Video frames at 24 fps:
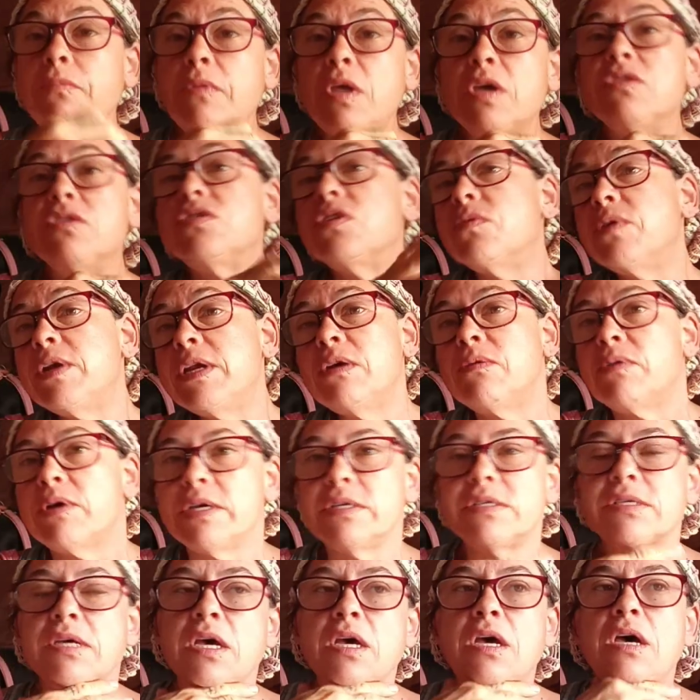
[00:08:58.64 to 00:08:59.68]
so
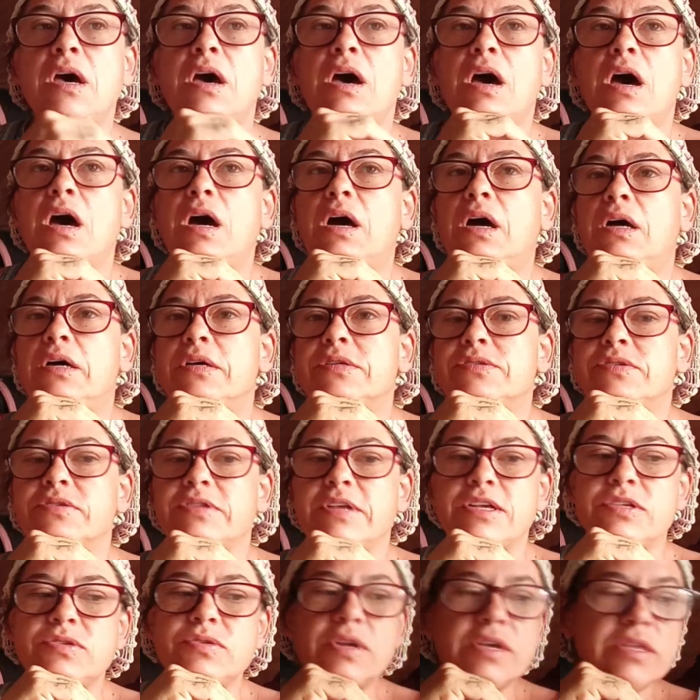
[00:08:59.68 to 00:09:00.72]
anyways, uh, so
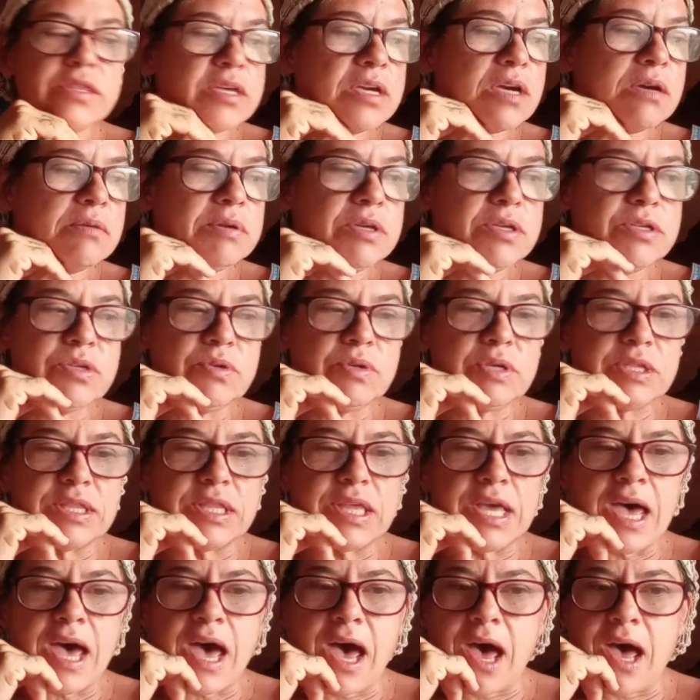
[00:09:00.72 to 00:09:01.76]
that's what I think I'm gonna do with
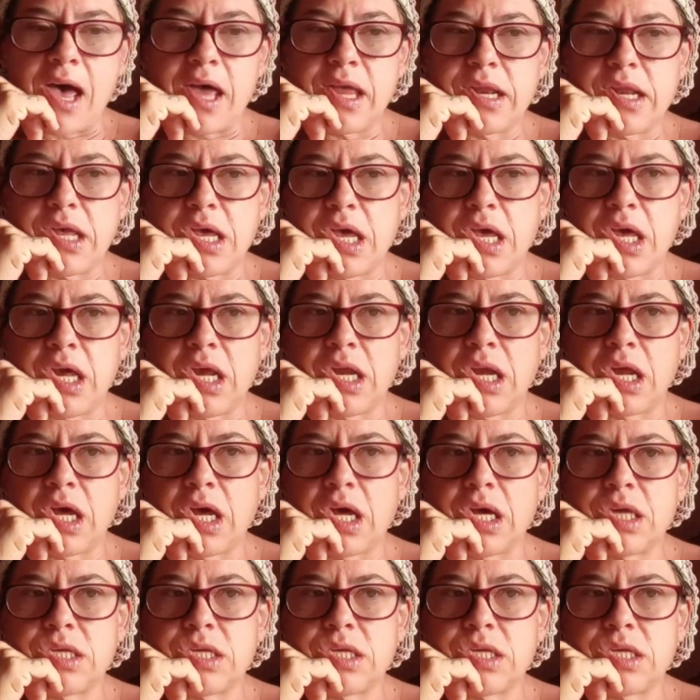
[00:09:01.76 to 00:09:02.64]
that, and uh,